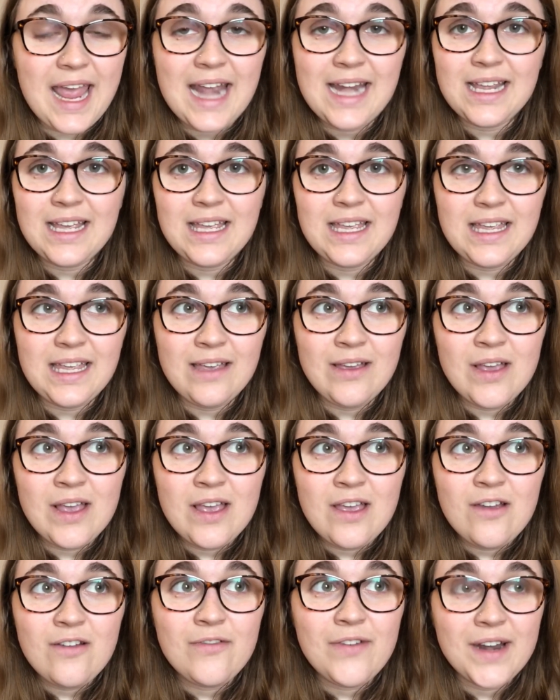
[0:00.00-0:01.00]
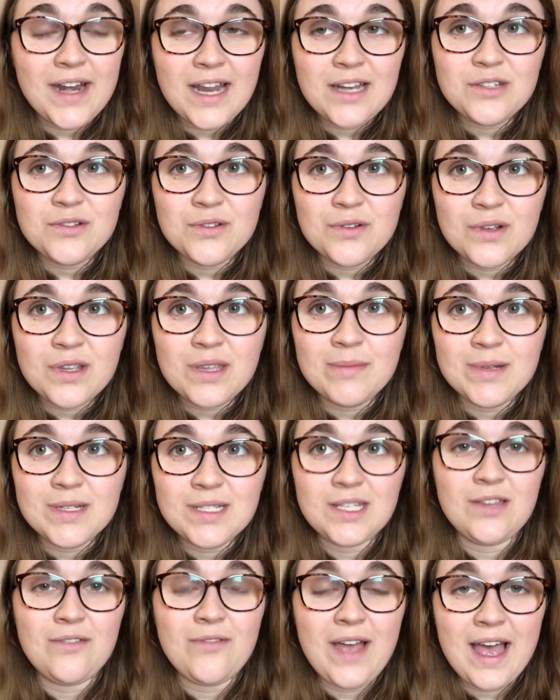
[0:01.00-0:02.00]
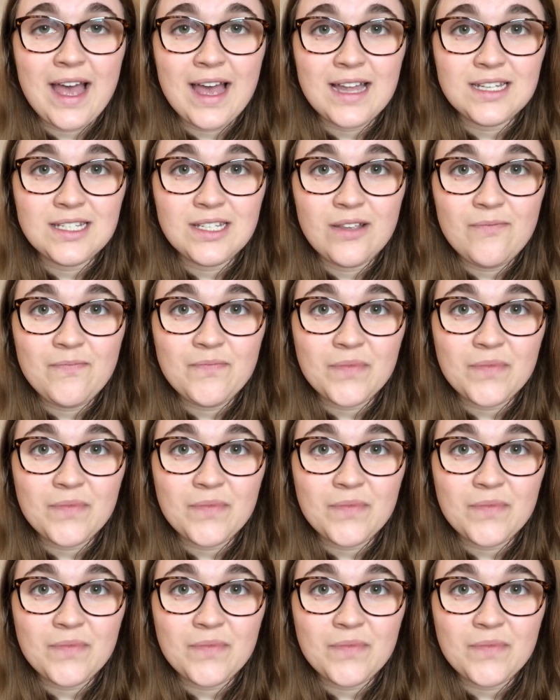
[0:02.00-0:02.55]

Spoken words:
any financial documents that you've had